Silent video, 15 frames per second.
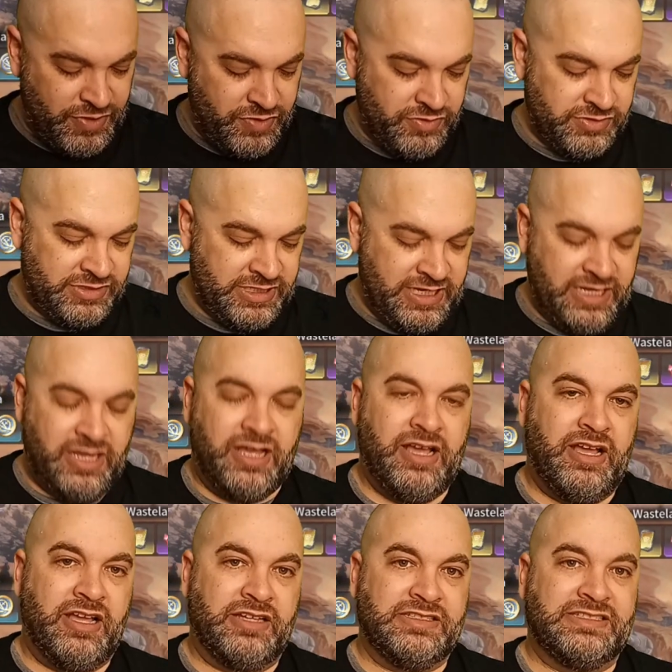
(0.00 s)
modes
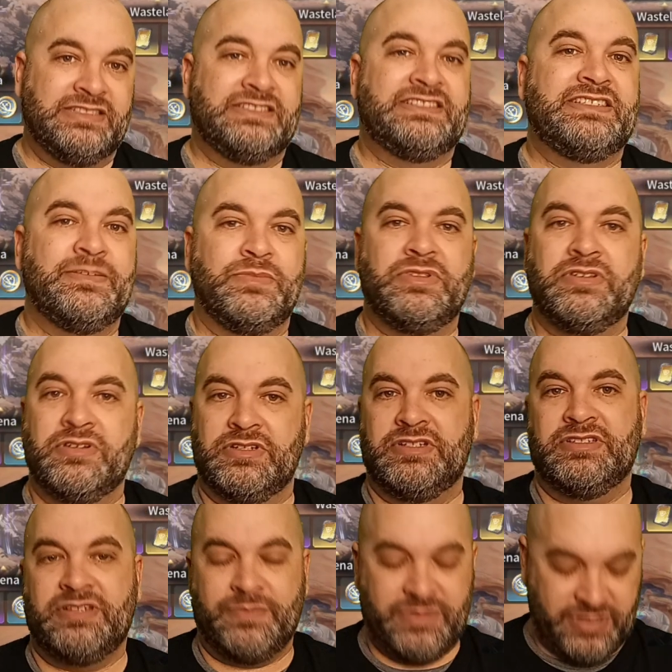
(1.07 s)
similar
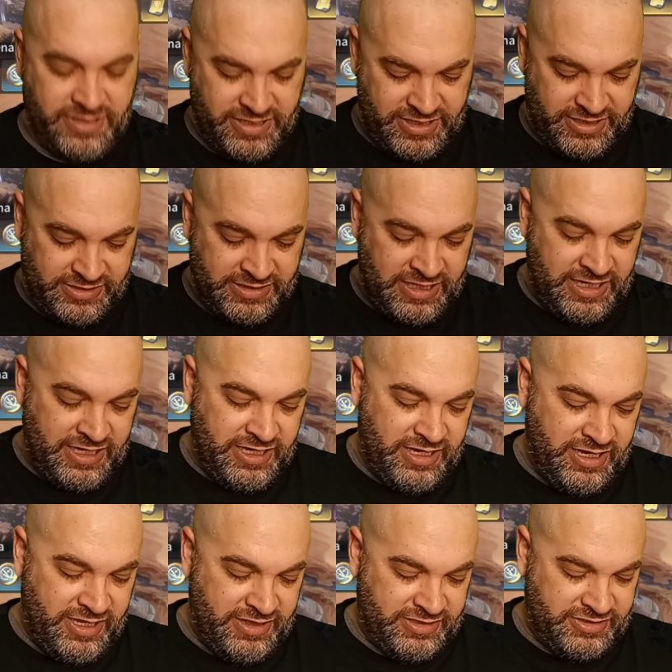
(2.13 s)
to some of the things
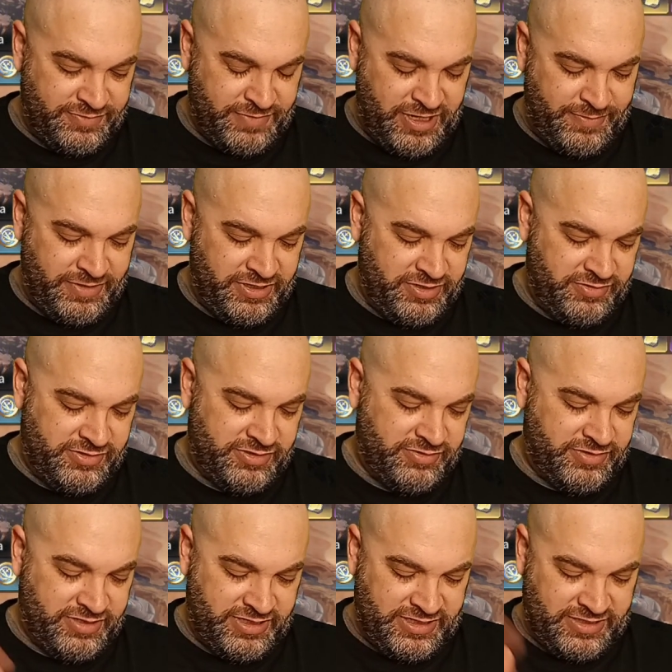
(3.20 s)
that you might be used
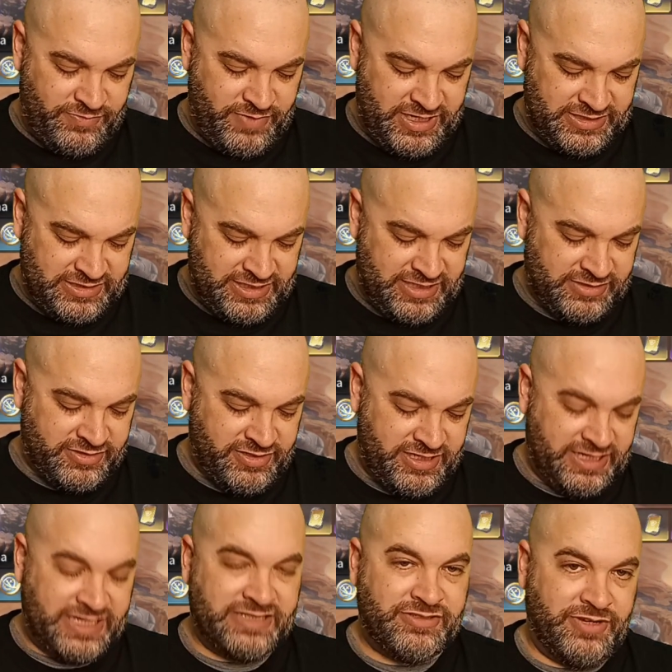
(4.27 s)
to. I already did Wastelands,
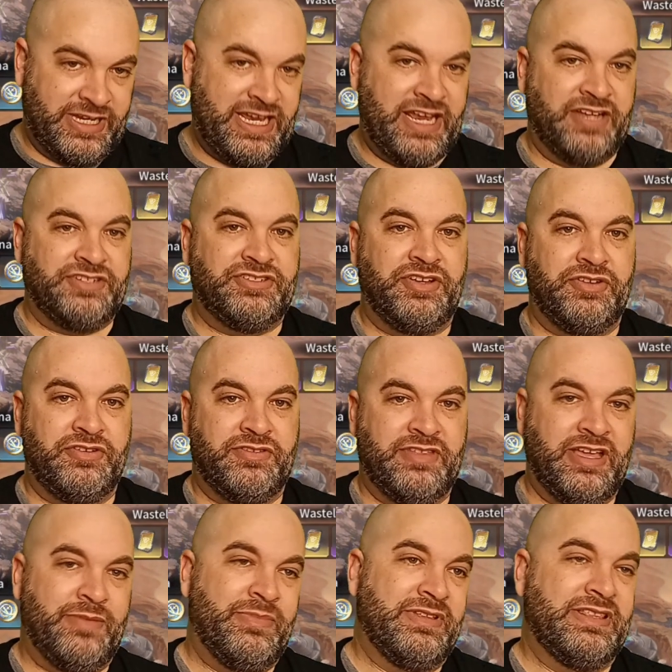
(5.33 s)
so I can't show you
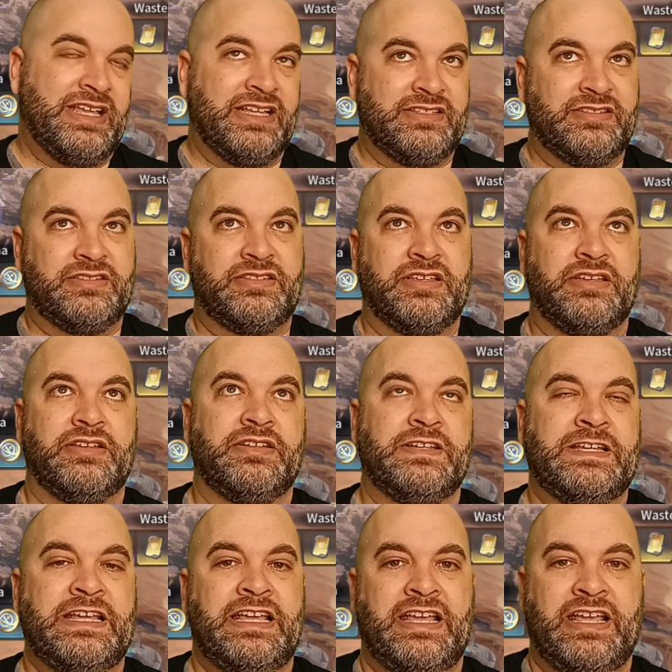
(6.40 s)
that, but it's
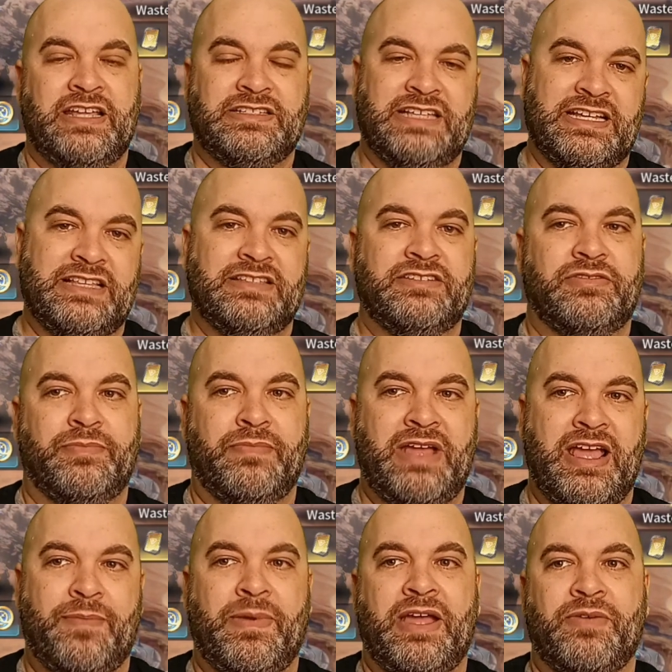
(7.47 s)
like a little
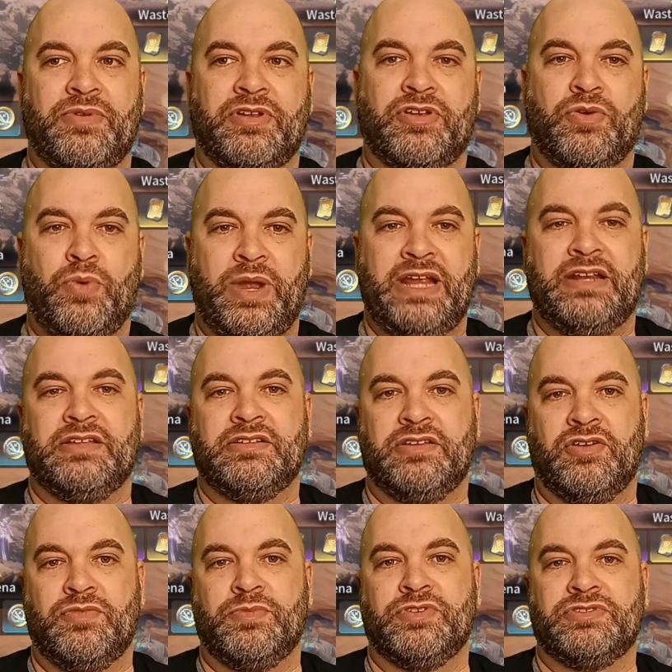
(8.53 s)
map. I would equate it
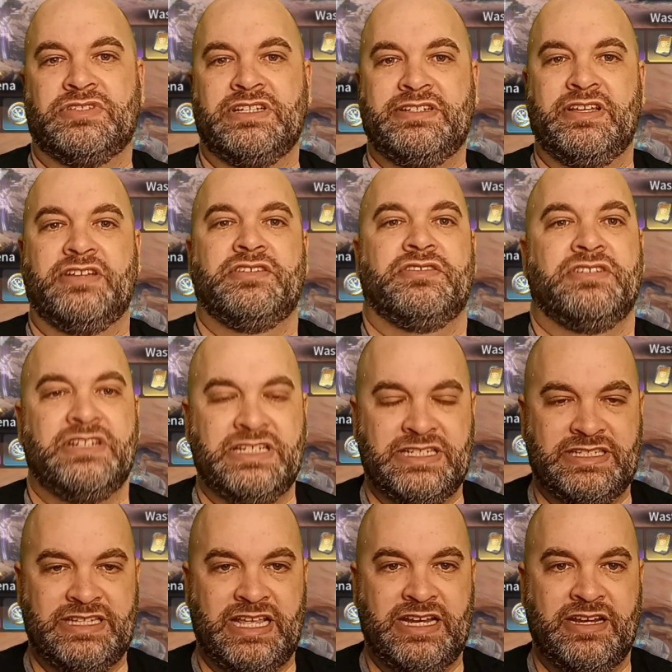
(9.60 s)
almost to Dungeon
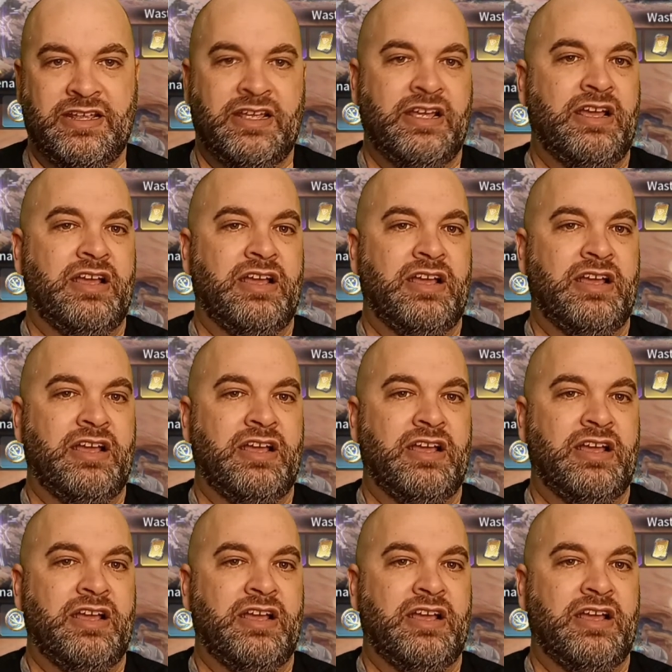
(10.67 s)
Descent,